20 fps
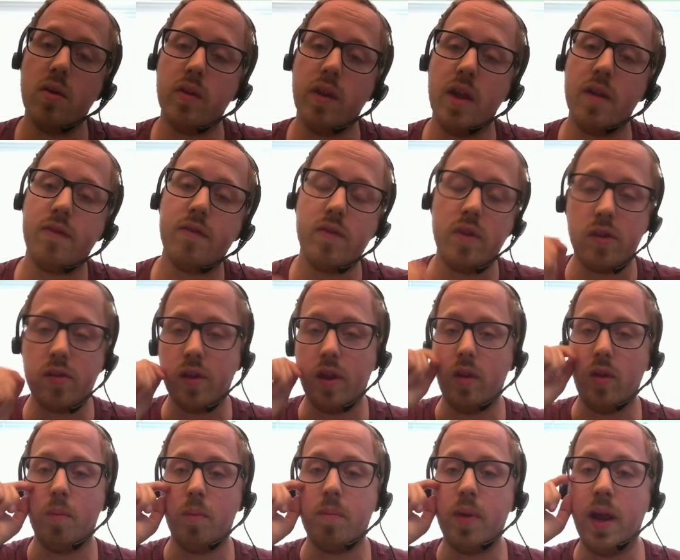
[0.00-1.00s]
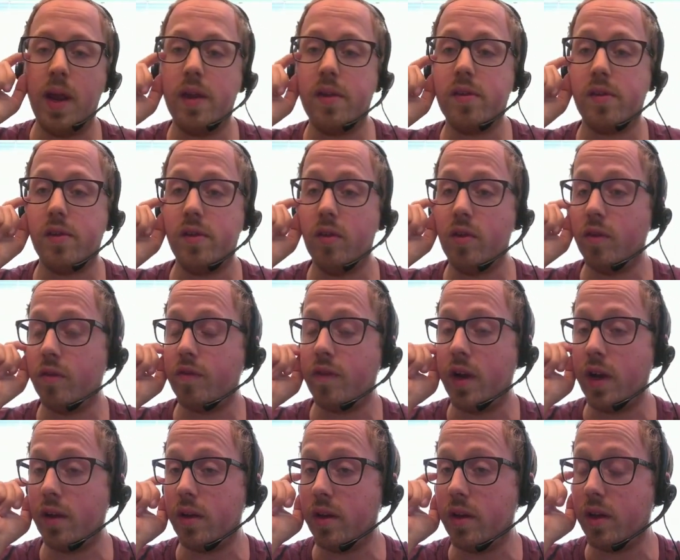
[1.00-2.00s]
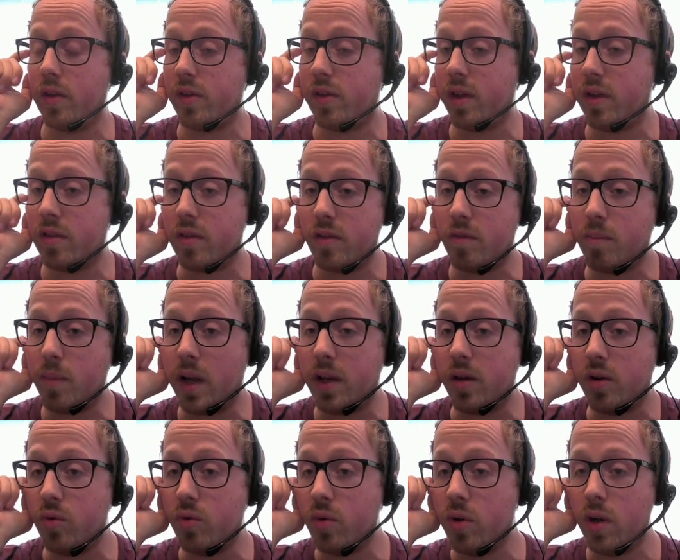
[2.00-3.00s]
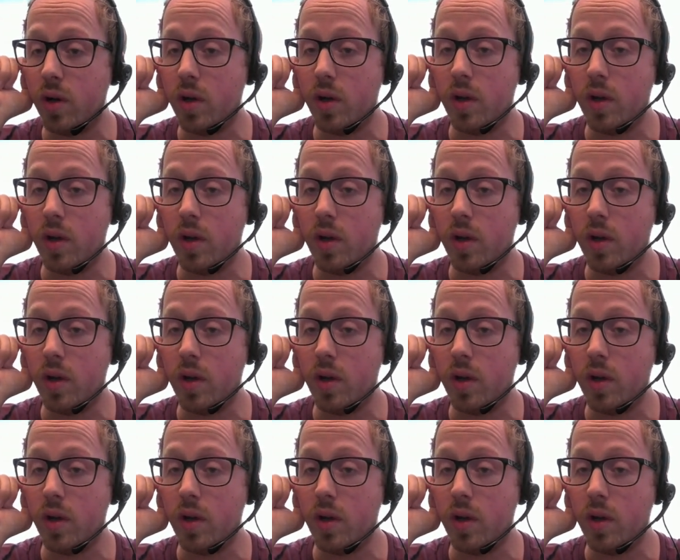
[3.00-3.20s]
on every single page, you can find an extensive menu